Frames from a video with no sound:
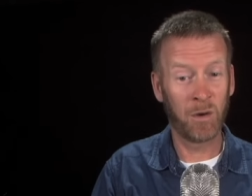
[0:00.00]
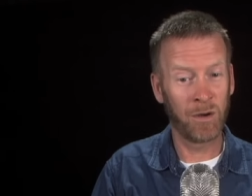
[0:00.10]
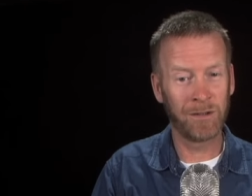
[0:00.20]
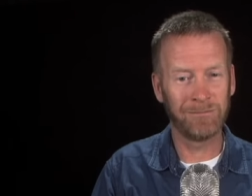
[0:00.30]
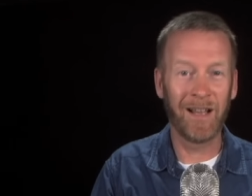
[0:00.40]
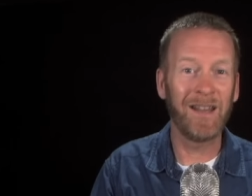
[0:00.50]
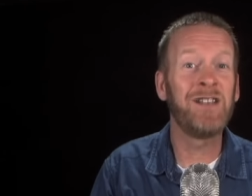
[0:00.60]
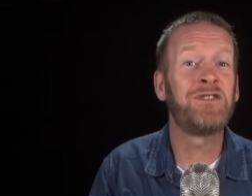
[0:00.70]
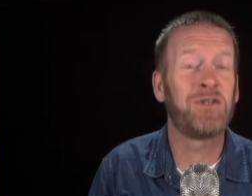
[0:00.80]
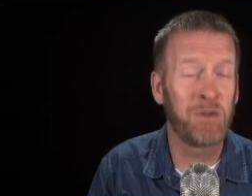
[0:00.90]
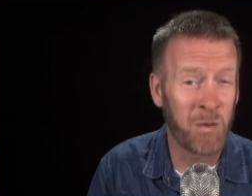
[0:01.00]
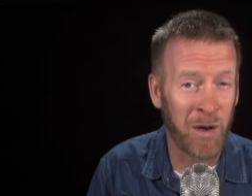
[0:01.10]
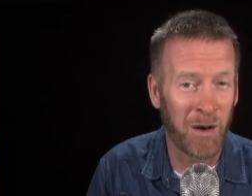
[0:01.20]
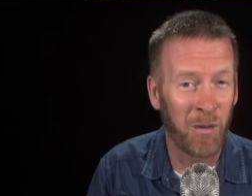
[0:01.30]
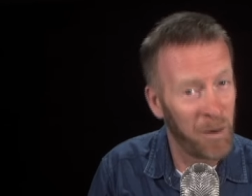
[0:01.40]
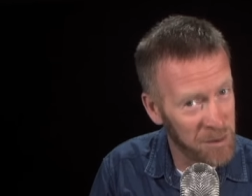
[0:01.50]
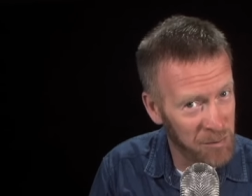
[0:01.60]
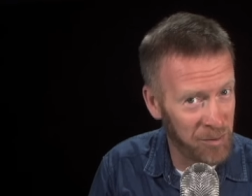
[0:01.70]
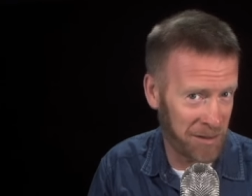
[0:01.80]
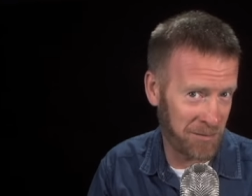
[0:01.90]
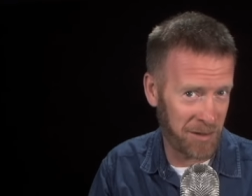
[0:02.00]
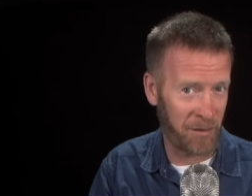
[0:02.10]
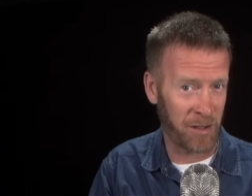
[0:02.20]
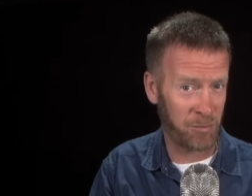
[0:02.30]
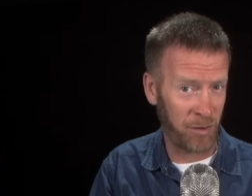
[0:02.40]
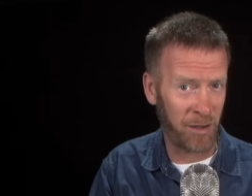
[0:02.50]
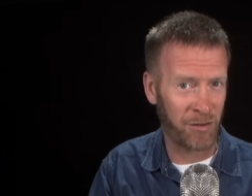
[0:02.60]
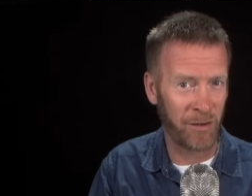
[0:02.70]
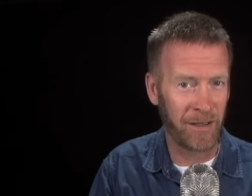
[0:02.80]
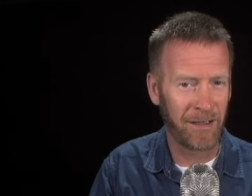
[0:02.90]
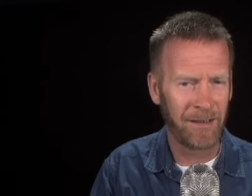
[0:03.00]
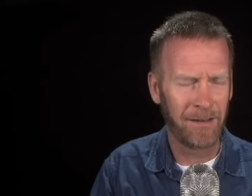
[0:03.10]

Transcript: or at least you will once you put some serious prayer to it.